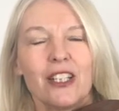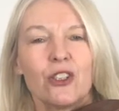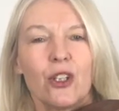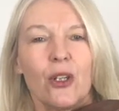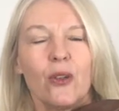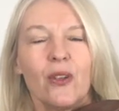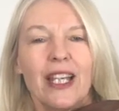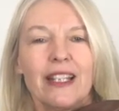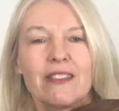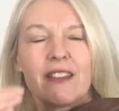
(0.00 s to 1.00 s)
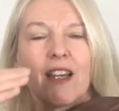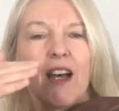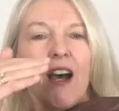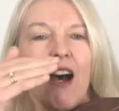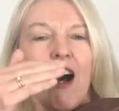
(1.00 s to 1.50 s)
and do is
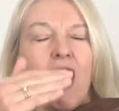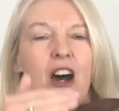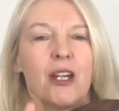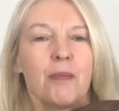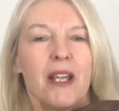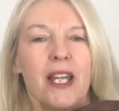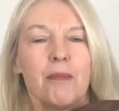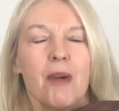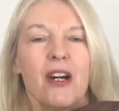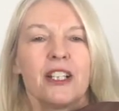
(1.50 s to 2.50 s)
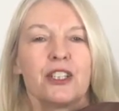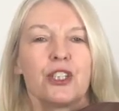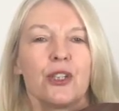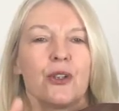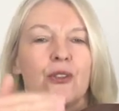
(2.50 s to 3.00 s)
I play my
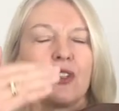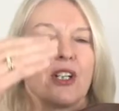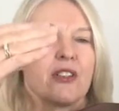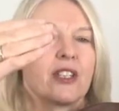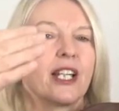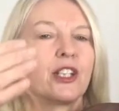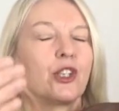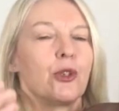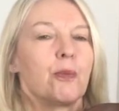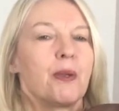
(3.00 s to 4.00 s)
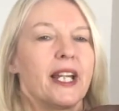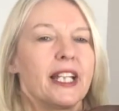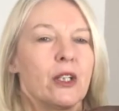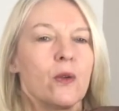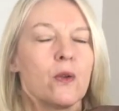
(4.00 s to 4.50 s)
tune, then you play
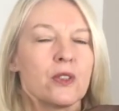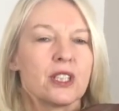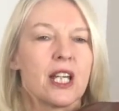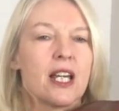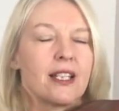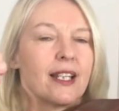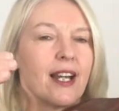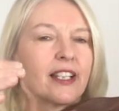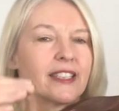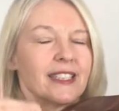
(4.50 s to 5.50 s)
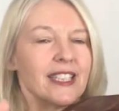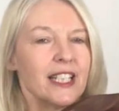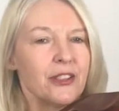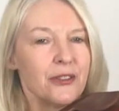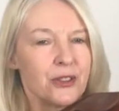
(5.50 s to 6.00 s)
yours, then I
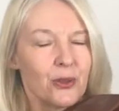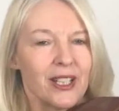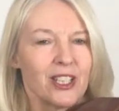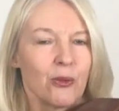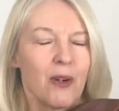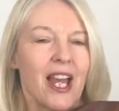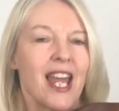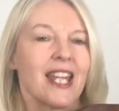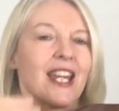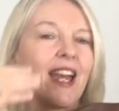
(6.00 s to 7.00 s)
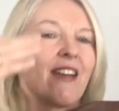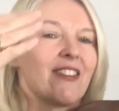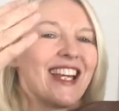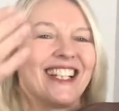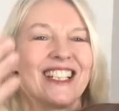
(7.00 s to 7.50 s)
continue straight away,
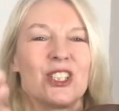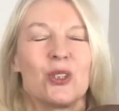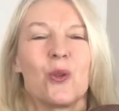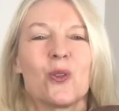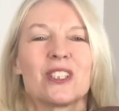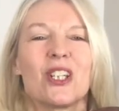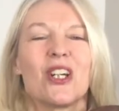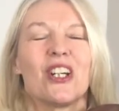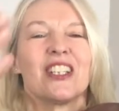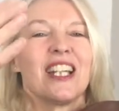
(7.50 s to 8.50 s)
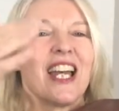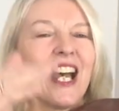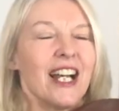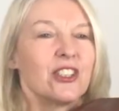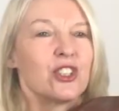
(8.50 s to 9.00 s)
then it's your turn.
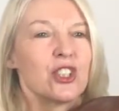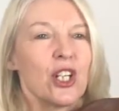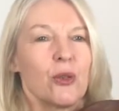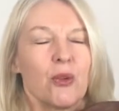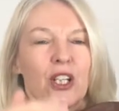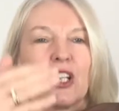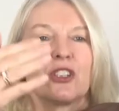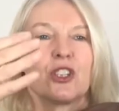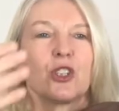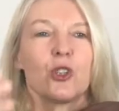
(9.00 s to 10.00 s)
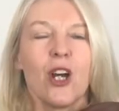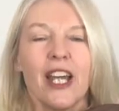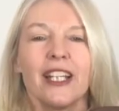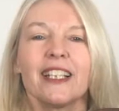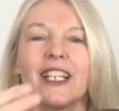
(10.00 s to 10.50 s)
And so we're going to
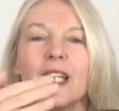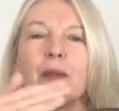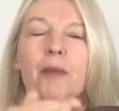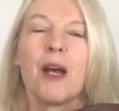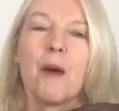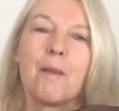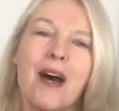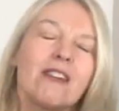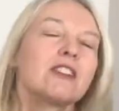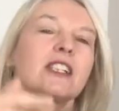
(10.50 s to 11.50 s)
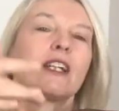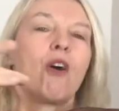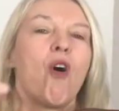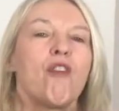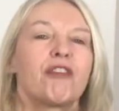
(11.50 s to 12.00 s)
try and keep bouncing
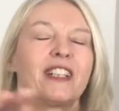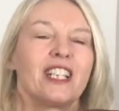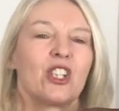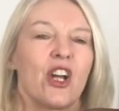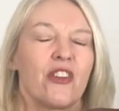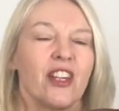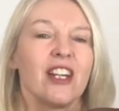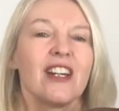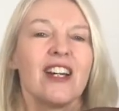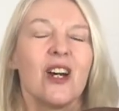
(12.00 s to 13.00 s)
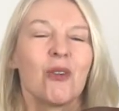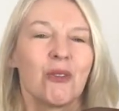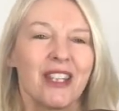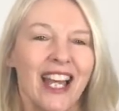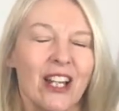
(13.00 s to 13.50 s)
off each other
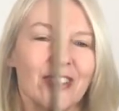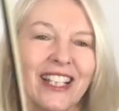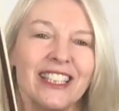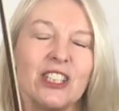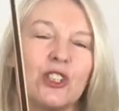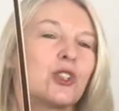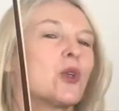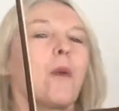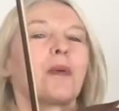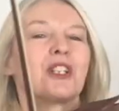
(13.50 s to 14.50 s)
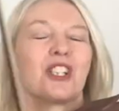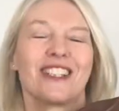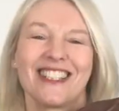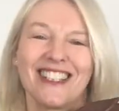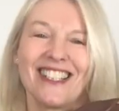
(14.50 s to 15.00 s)
without any
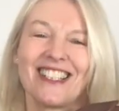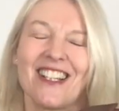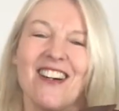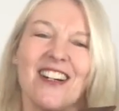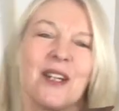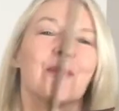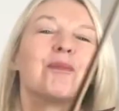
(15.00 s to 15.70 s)
stoppages this time.